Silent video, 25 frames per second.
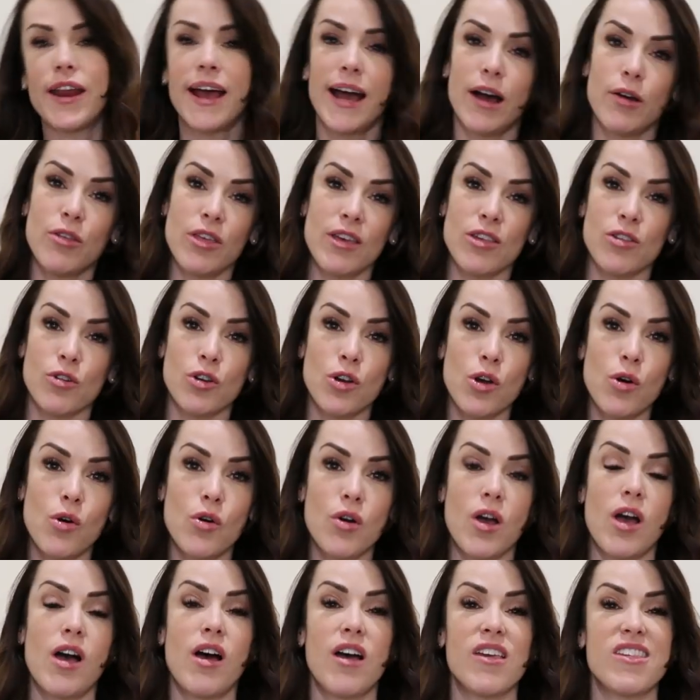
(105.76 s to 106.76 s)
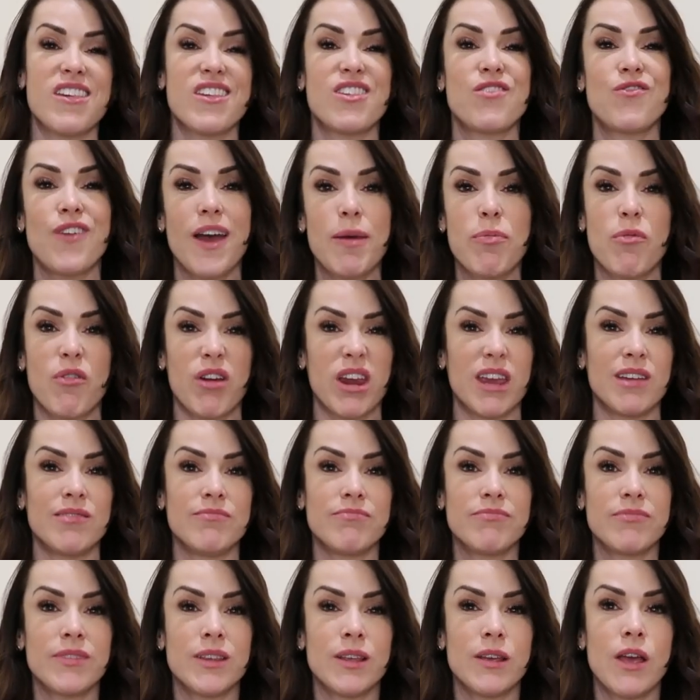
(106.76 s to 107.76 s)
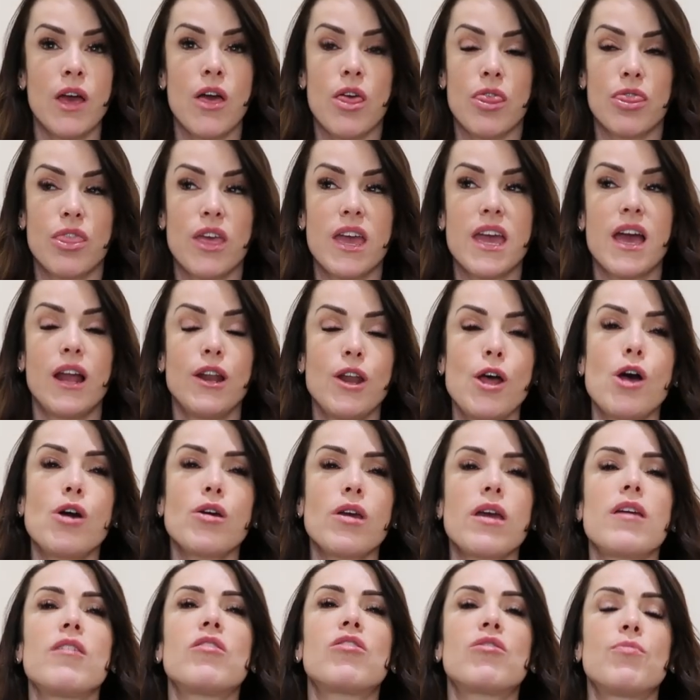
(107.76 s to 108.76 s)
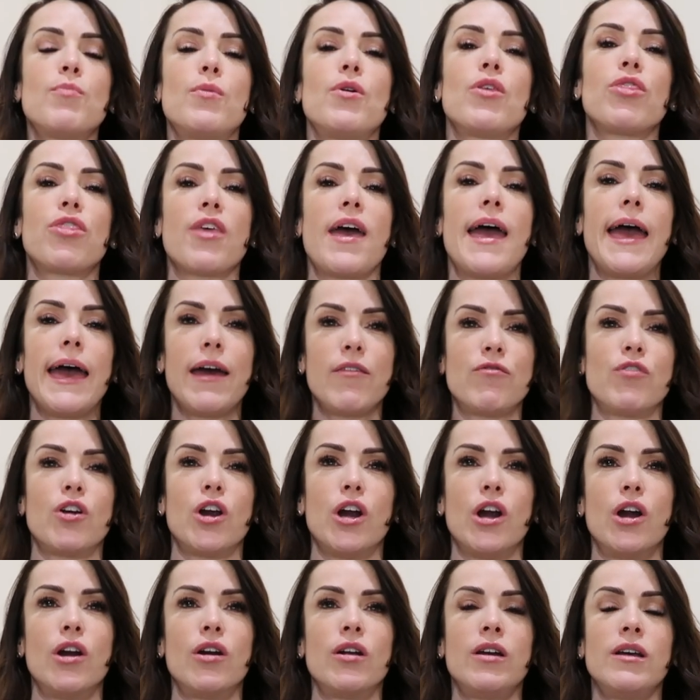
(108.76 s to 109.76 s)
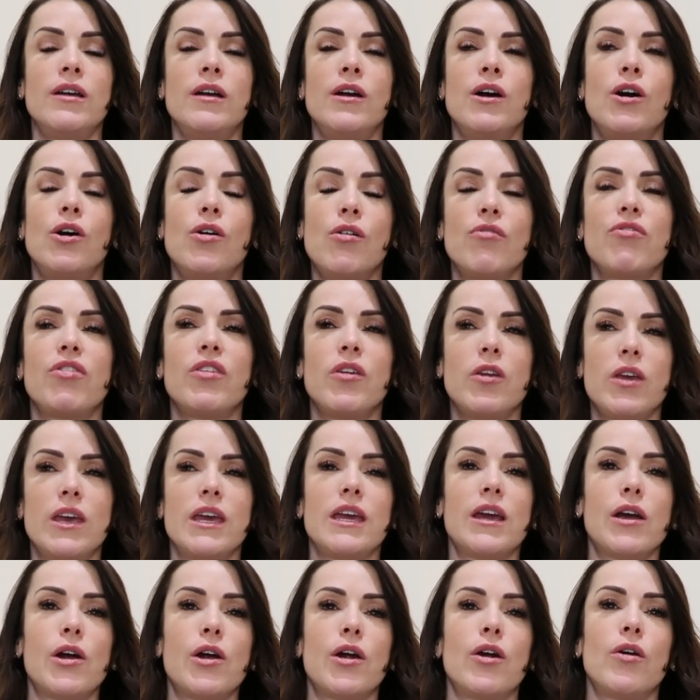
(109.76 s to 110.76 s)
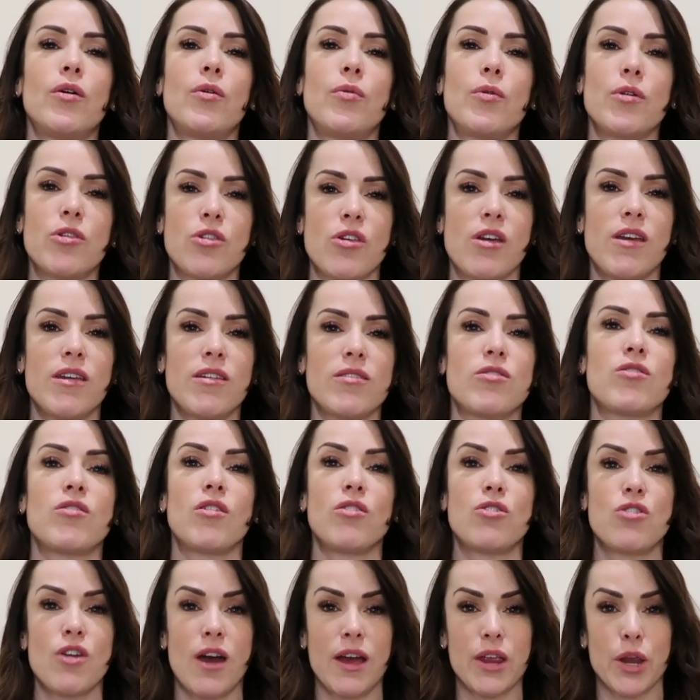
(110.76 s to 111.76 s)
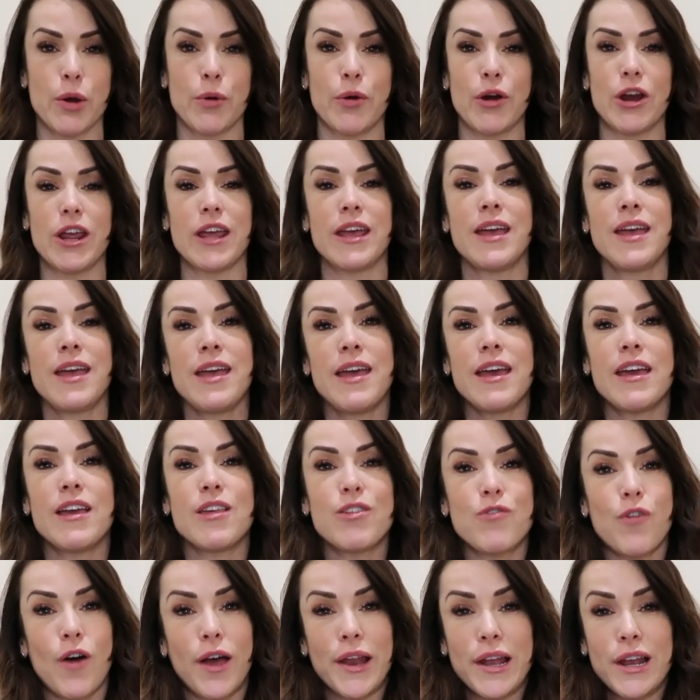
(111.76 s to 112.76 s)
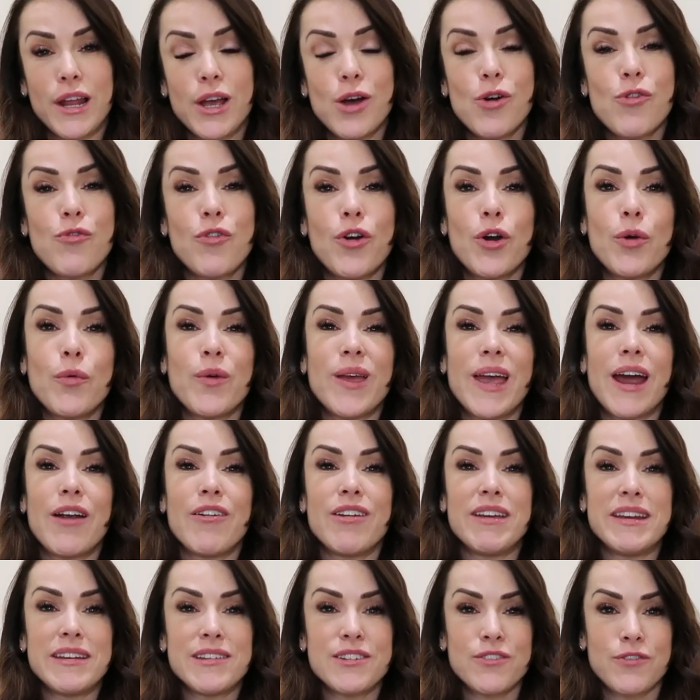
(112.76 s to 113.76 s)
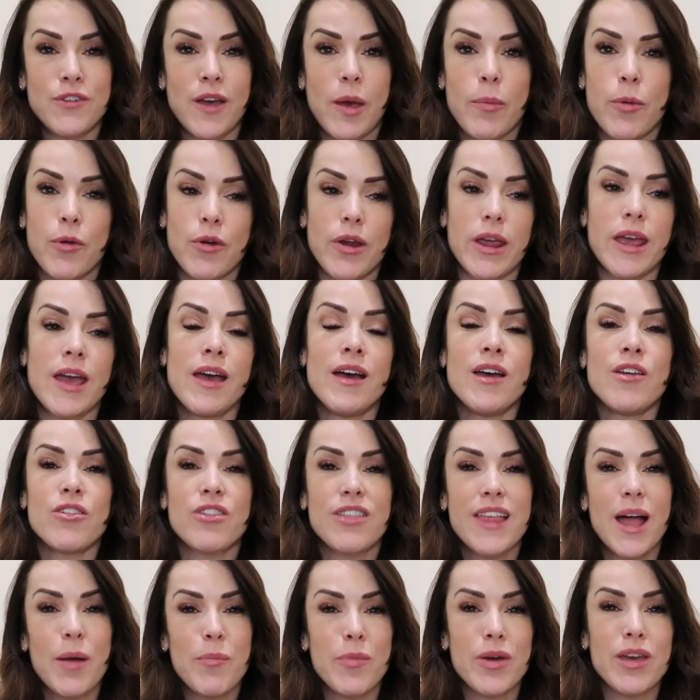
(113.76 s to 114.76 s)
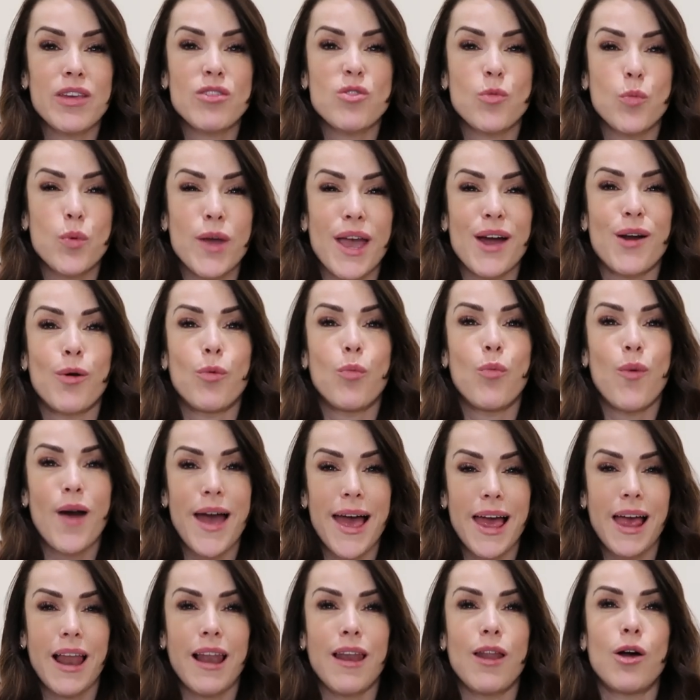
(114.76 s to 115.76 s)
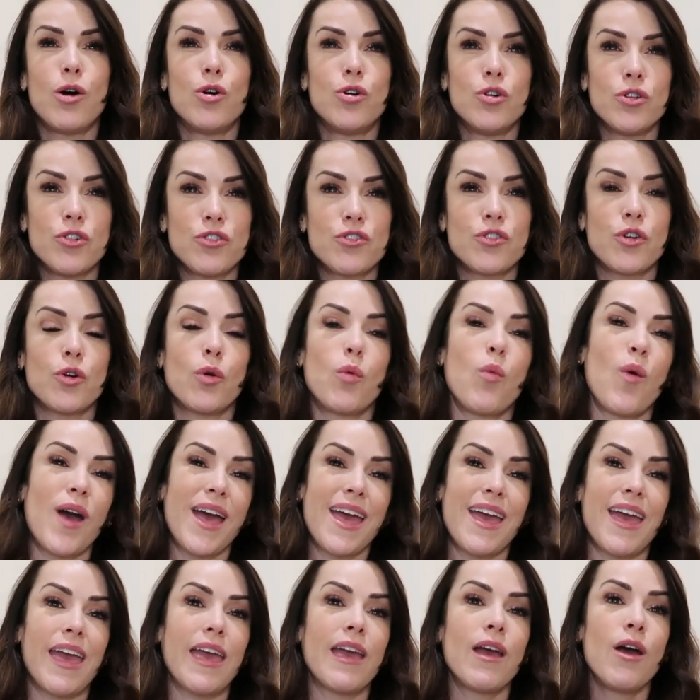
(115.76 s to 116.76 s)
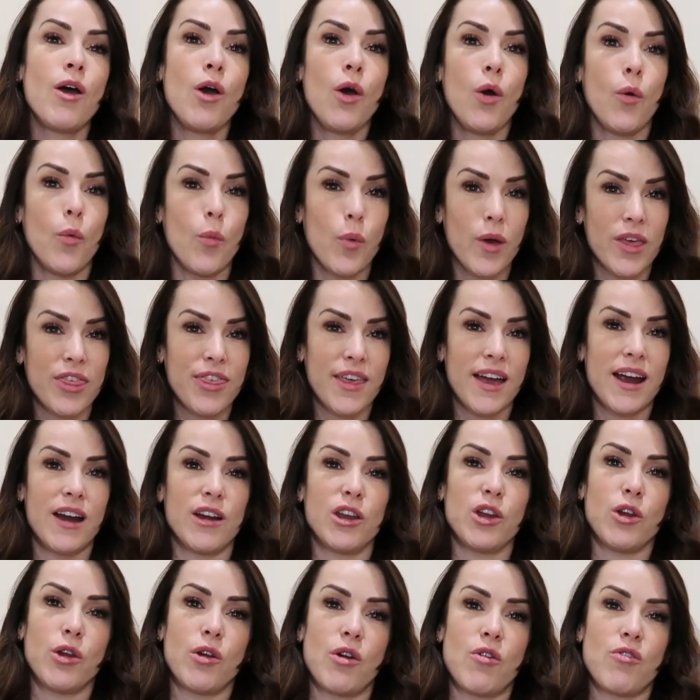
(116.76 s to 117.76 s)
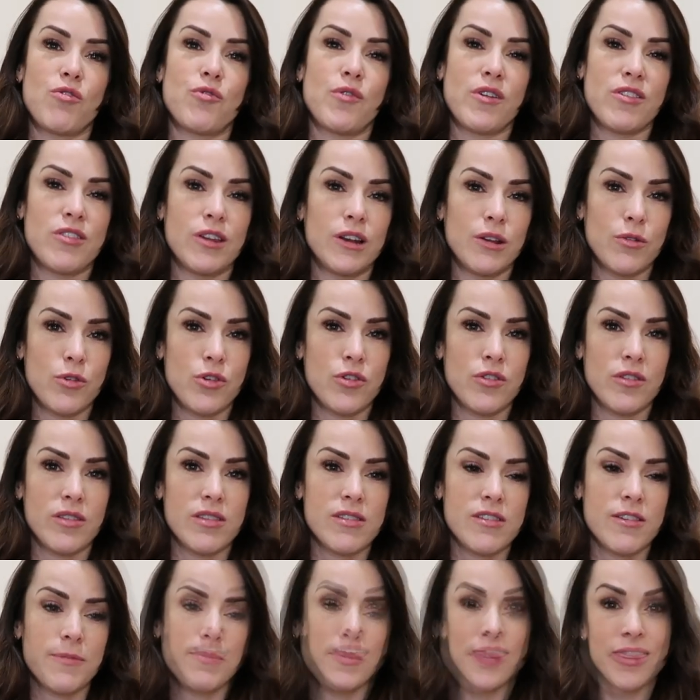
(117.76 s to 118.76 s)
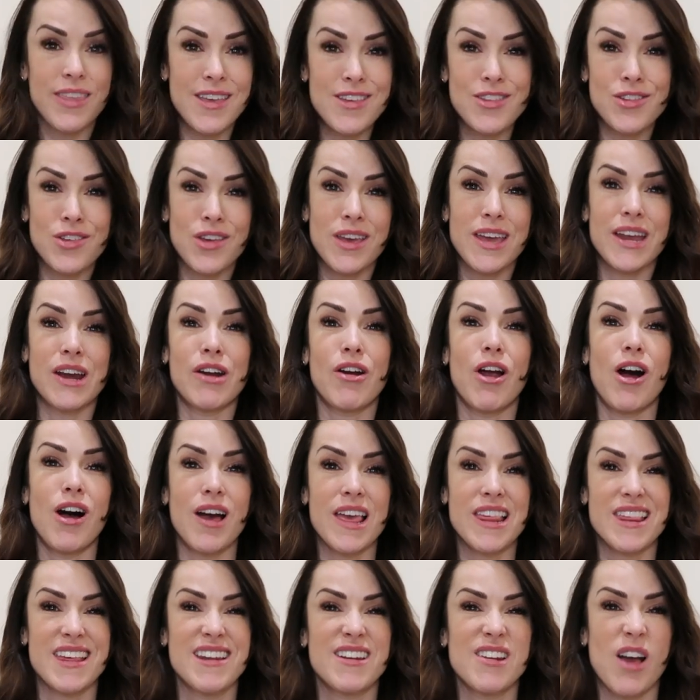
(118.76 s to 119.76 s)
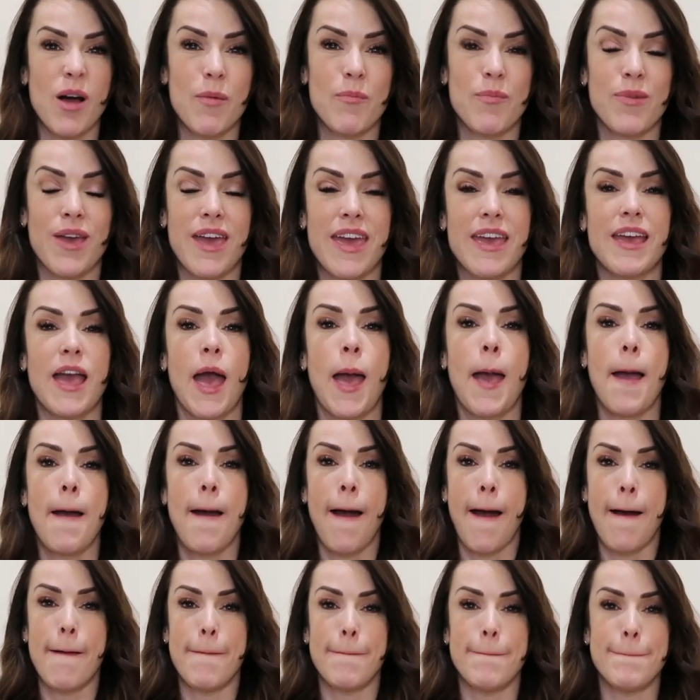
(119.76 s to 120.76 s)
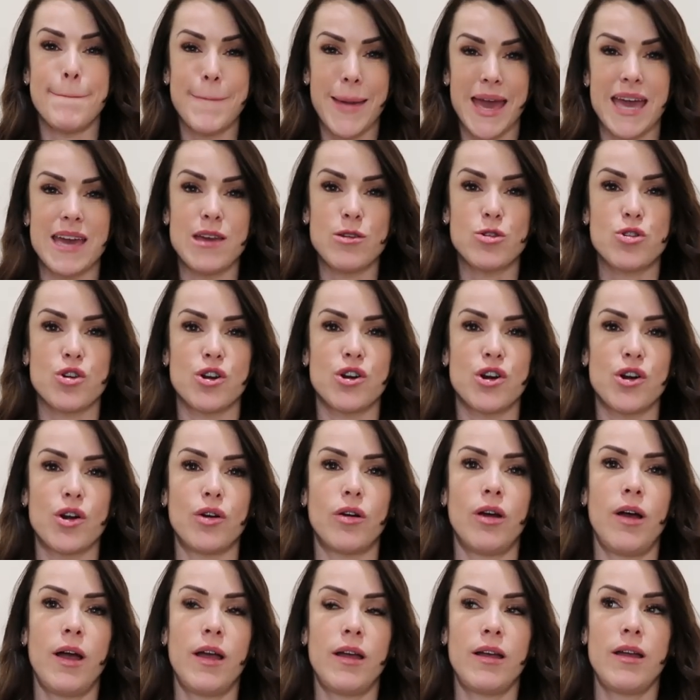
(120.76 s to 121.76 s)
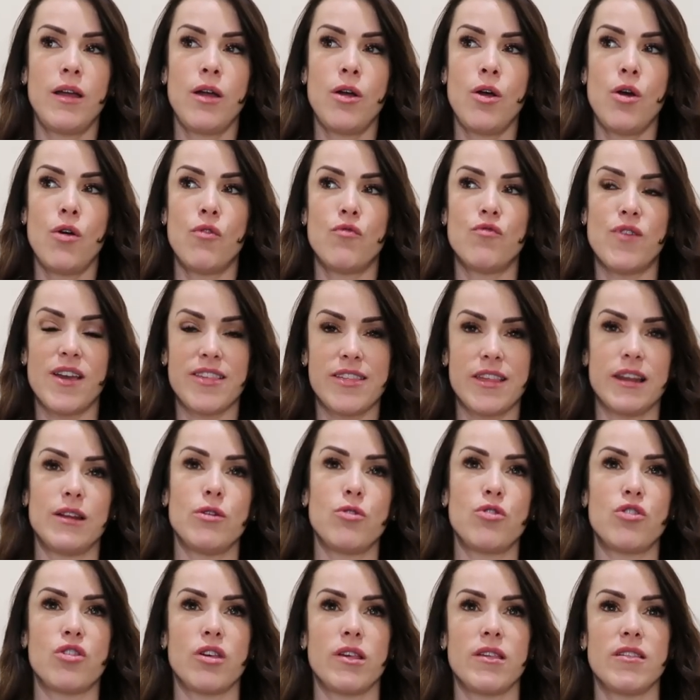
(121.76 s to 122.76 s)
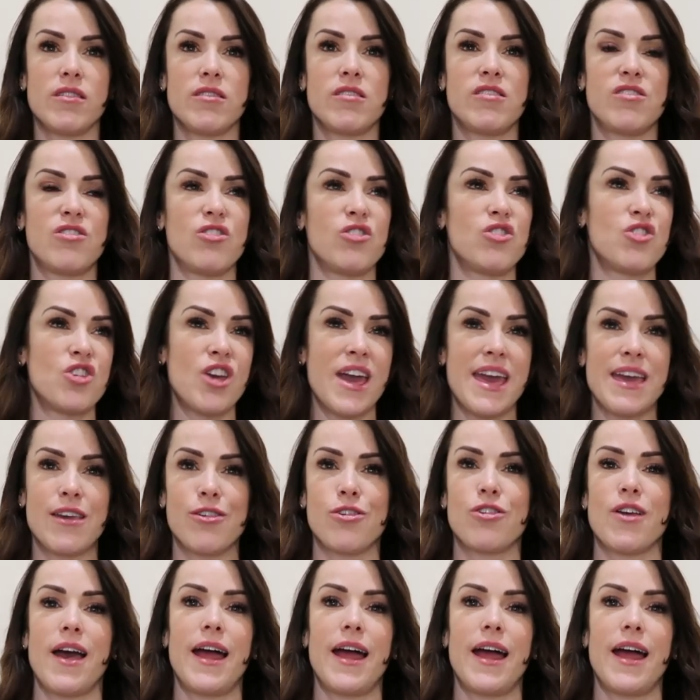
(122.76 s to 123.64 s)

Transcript: how things are going because it's February. The longest month ever of the year, which is January, is finally over. We are into February. So that means we are well underway with our New Year's resolutions. This year, I did not make major resolutions to change